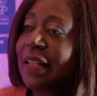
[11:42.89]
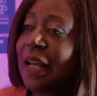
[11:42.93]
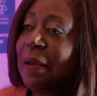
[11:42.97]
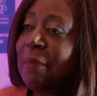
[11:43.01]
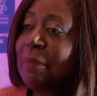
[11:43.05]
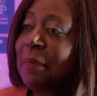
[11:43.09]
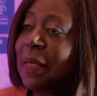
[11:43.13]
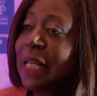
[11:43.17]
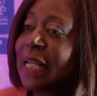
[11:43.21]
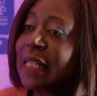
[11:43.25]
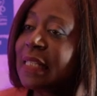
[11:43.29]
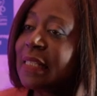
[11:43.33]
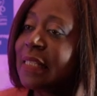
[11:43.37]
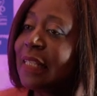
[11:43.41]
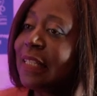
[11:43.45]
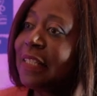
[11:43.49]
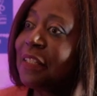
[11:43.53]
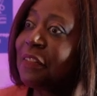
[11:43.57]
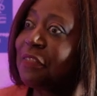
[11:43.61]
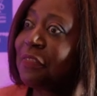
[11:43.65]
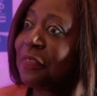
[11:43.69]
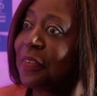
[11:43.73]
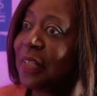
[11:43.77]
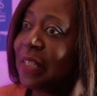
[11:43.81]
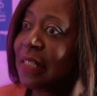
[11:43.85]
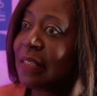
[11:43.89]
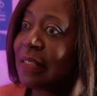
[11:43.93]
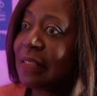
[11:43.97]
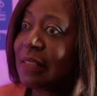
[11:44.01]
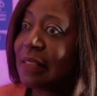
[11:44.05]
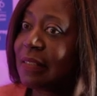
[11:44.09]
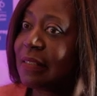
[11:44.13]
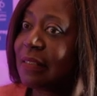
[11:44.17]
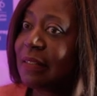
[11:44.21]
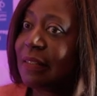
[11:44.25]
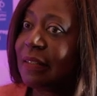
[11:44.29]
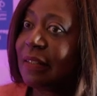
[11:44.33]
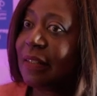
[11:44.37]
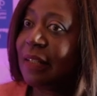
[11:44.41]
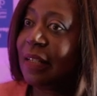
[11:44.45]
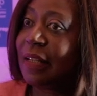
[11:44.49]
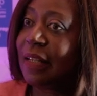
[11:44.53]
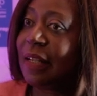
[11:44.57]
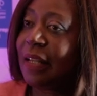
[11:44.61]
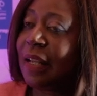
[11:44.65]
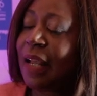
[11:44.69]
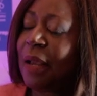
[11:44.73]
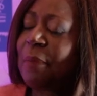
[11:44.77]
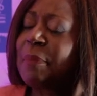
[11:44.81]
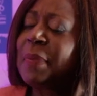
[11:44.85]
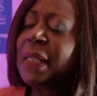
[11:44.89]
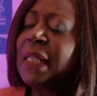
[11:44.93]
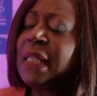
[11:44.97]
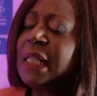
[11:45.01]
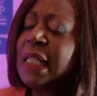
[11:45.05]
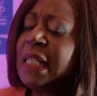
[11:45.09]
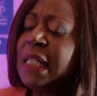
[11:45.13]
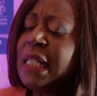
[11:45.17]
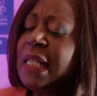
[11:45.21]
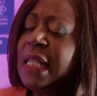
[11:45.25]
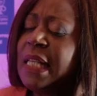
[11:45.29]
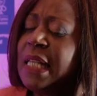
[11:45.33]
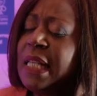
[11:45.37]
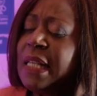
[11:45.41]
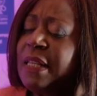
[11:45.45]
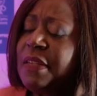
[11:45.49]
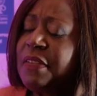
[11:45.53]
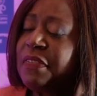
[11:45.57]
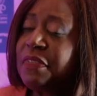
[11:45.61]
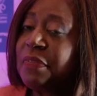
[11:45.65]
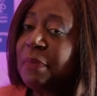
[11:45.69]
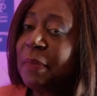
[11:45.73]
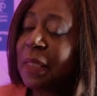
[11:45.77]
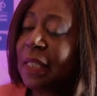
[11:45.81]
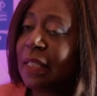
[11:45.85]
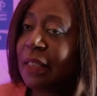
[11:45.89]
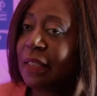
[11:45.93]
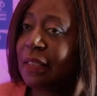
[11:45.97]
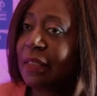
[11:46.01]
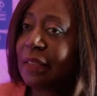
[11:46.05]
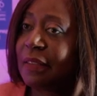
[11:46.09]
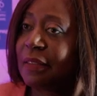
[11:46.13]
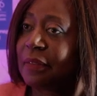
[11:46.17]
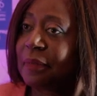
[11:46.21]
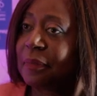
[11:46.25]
that makes a difference. Believe me.